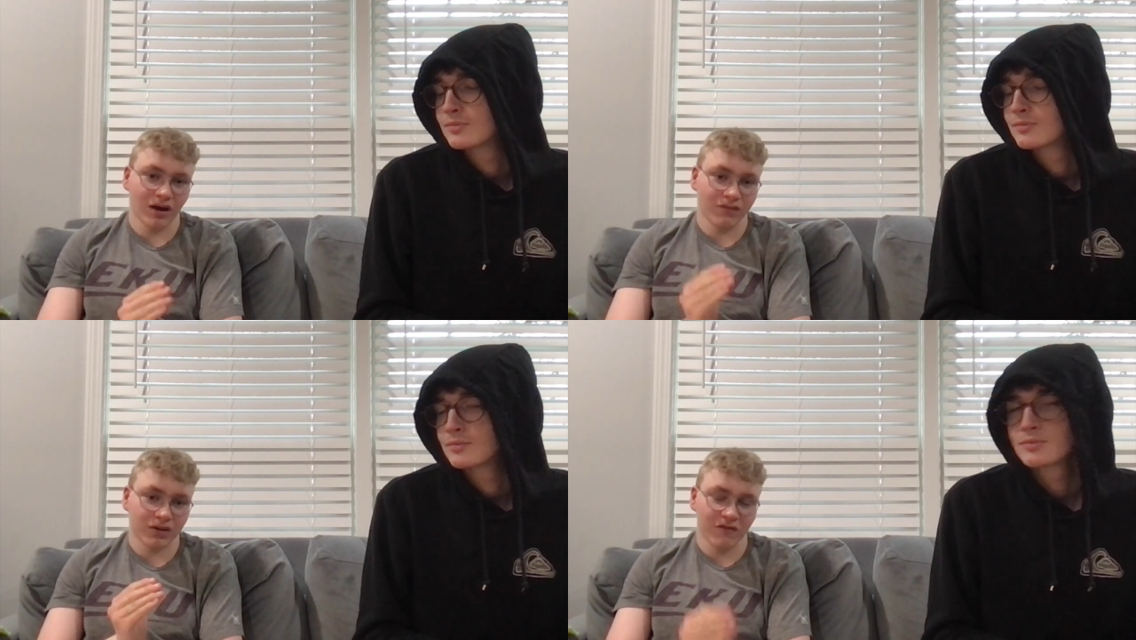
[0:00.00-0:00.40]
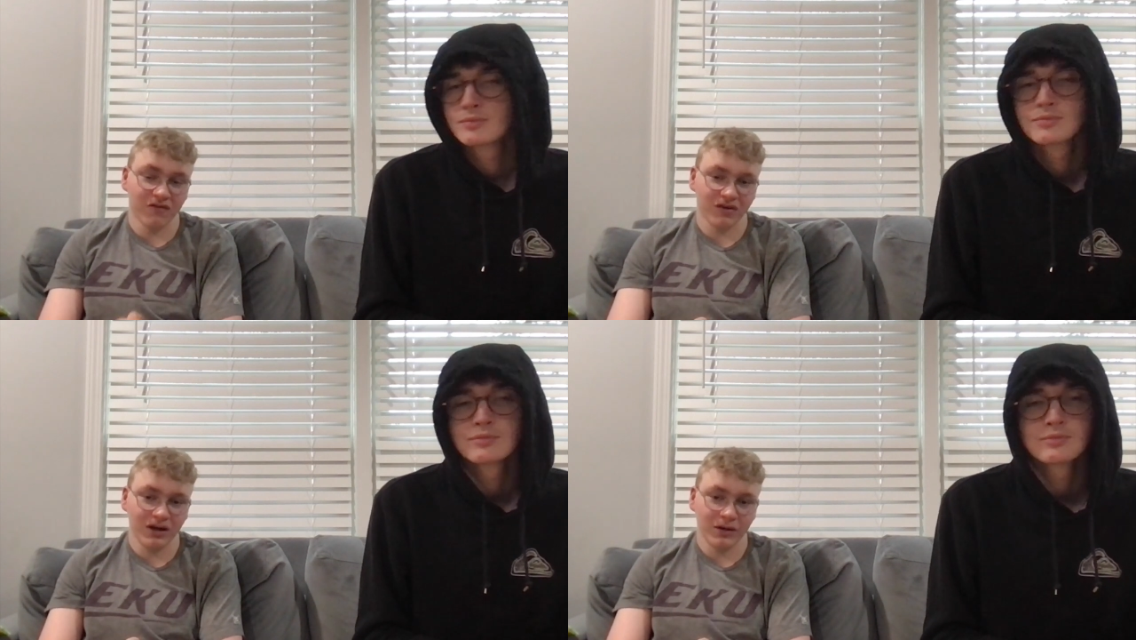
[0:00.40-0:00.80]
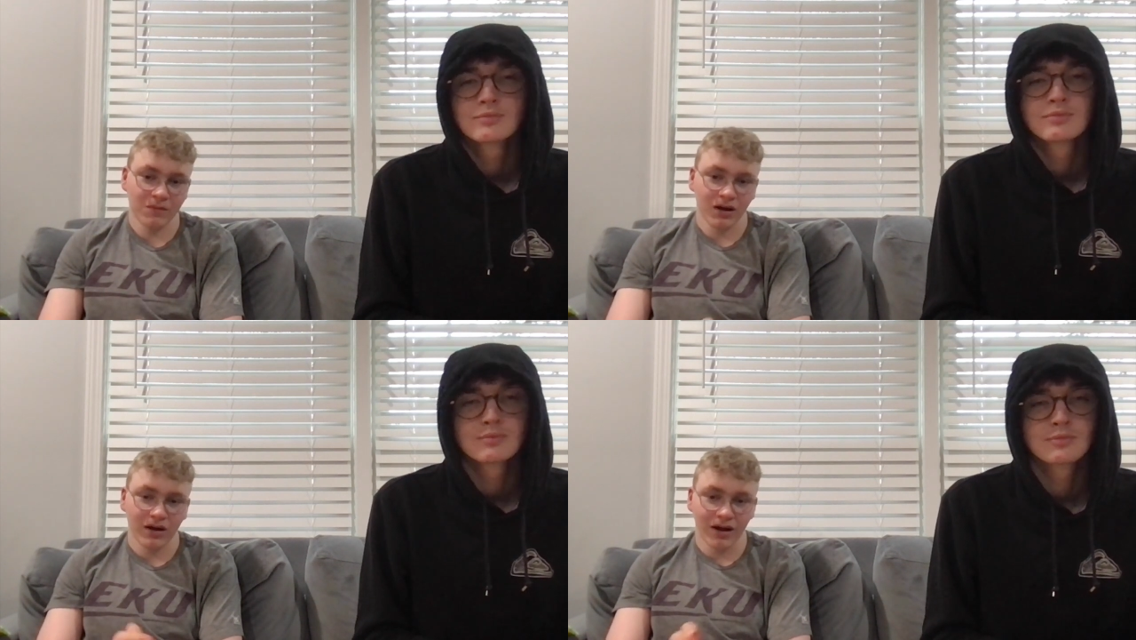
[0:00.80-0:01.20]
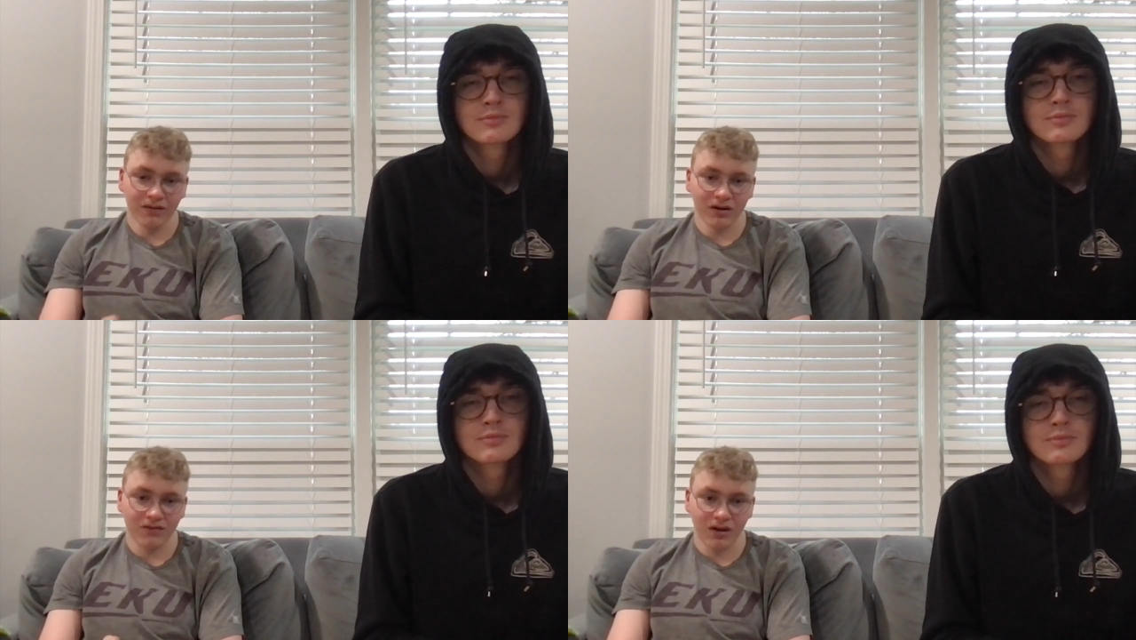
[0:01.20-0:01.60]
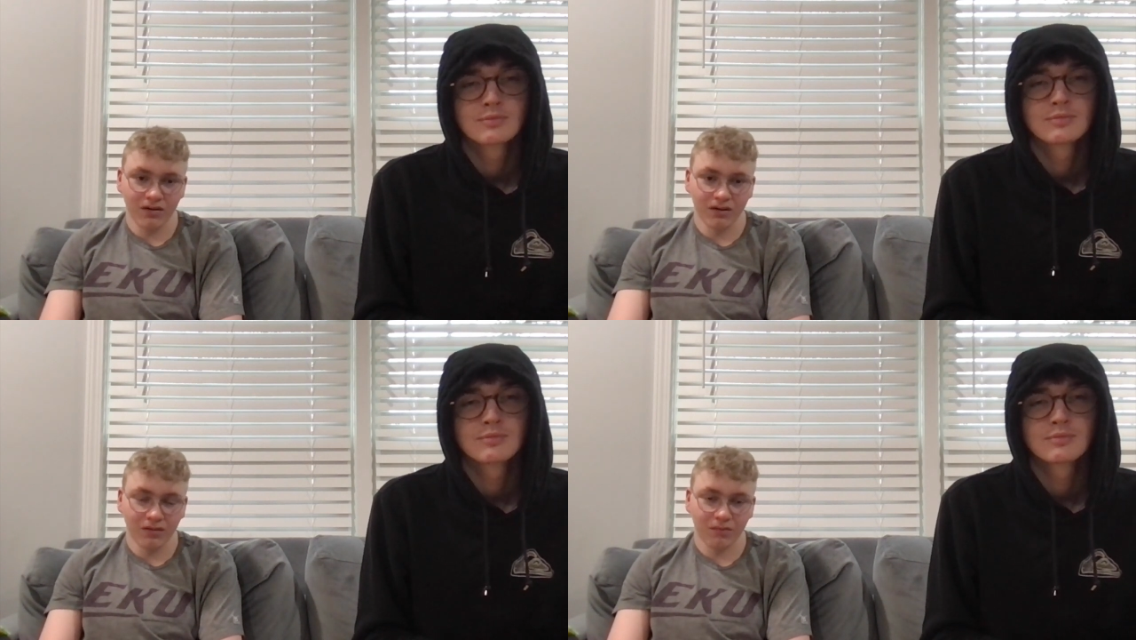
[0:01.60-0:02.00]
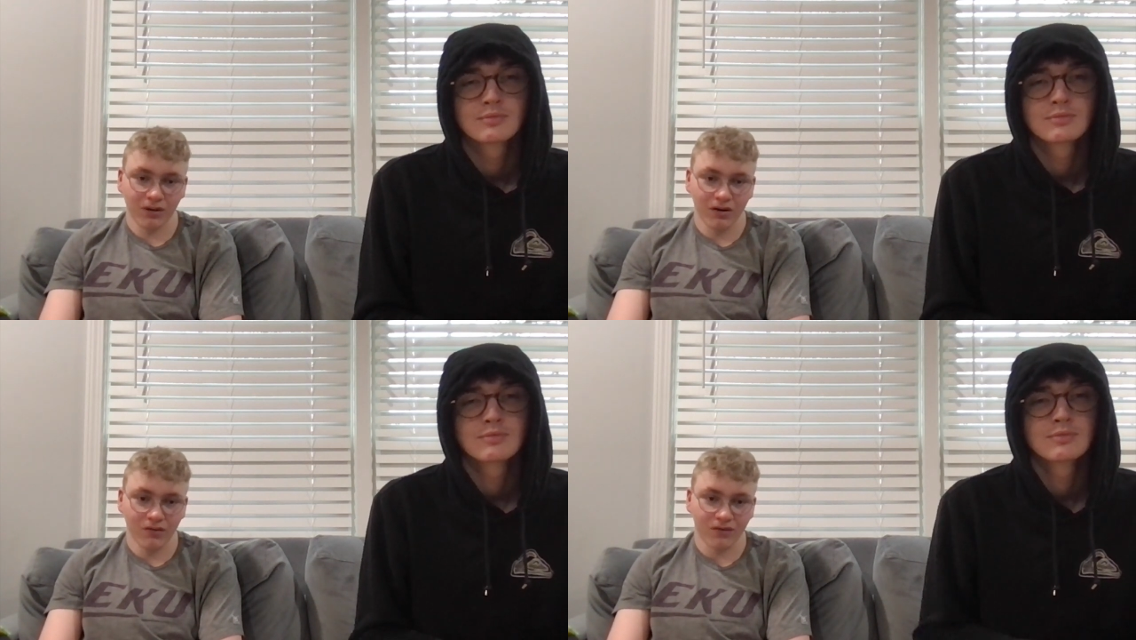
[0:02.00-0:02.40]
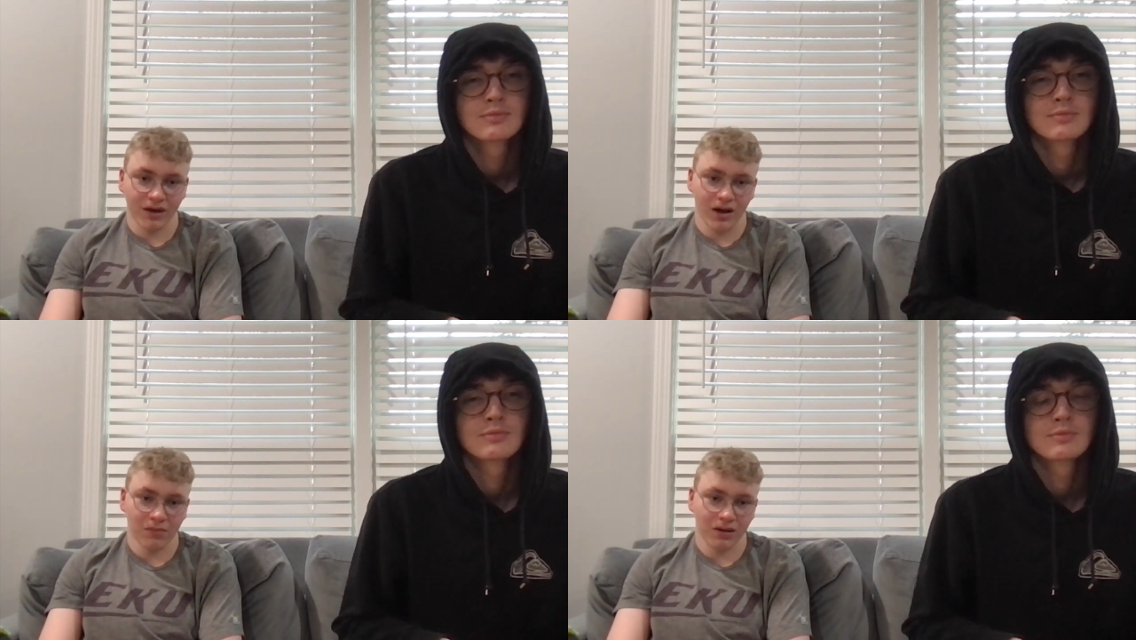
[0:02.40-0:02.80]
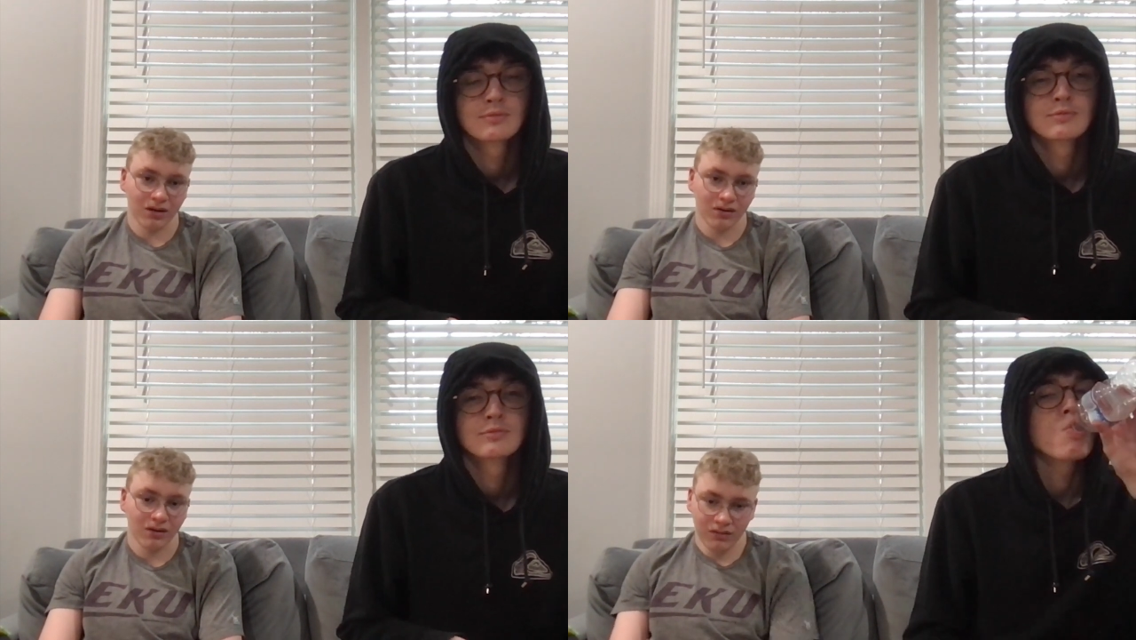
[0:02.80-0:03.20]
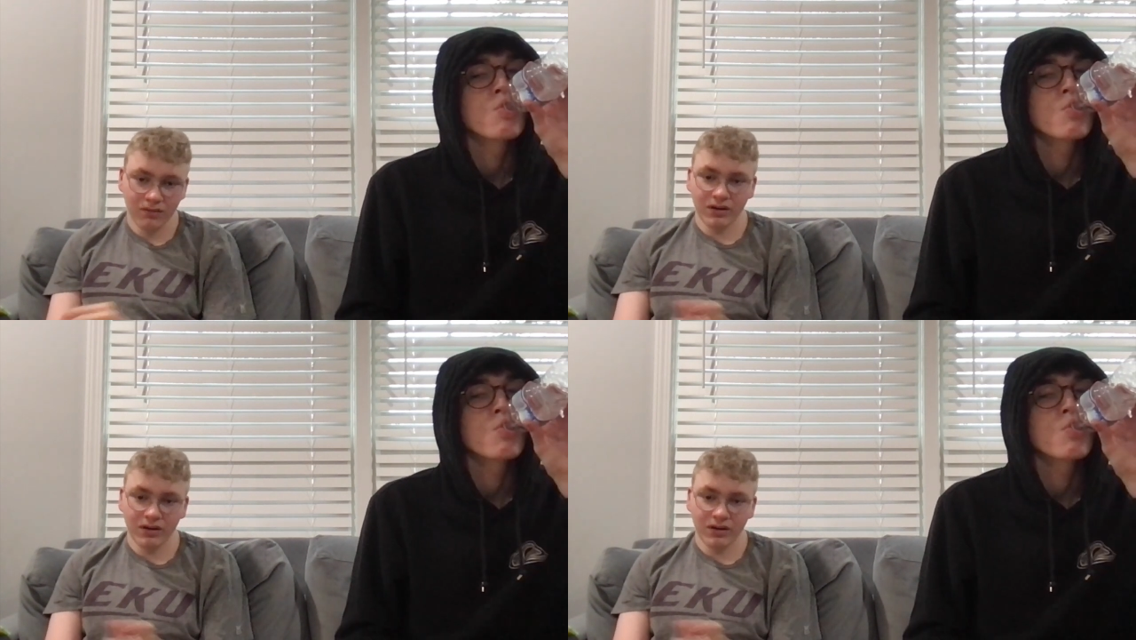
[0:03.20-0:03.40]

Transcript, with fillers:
Speaker 1: at 17 and then attended Plato's Academy. And